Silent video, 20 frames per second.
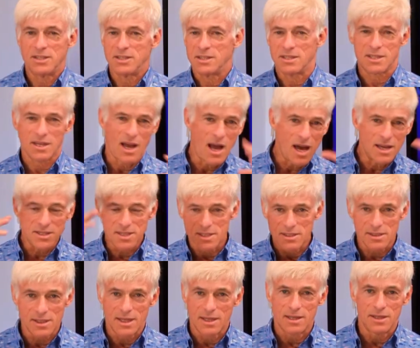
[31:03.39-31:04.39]
It's this
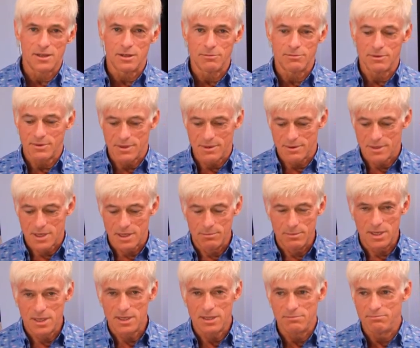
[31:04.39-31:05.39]
constant,
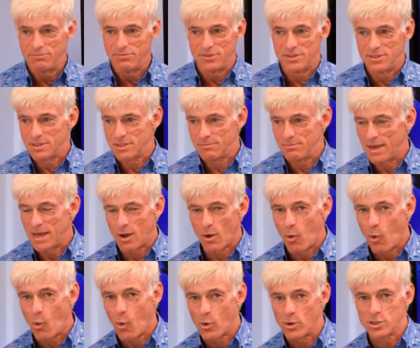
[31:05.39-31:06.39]
committee to make
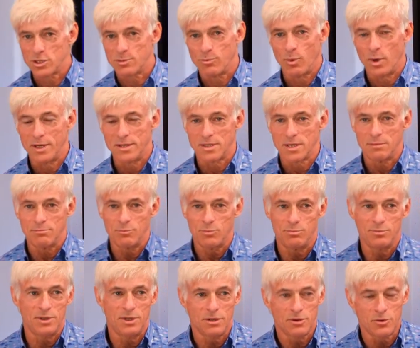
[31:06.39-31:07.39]
a horse winds up,
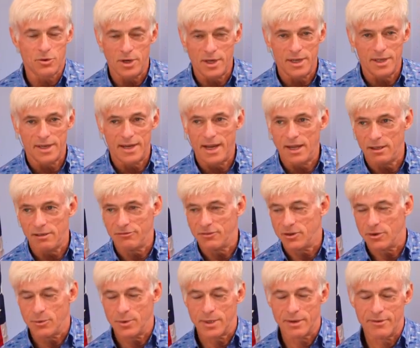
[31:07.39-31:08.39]
creating an
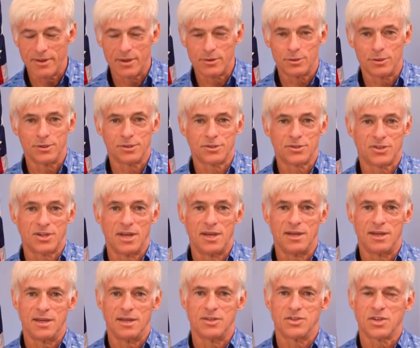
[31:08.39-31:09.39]
elephant or whatever that old
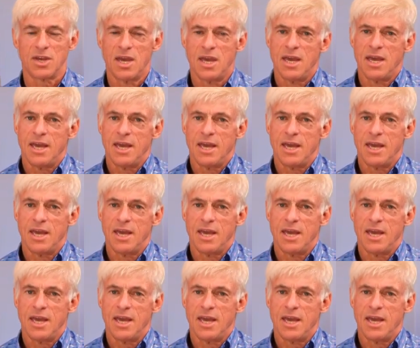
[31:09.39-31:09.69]
saying is.